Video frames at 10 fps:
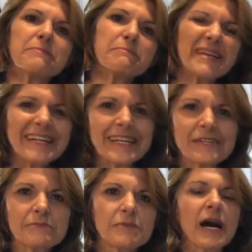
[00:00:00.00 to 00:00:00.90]

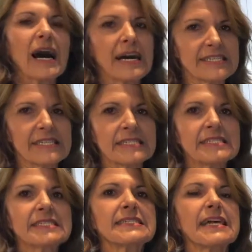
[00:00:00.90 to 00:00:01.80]
medium
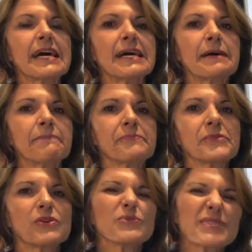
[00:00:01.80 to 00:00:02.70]
onions,
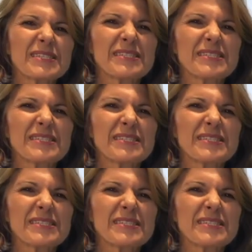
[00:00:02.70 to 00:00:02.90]
or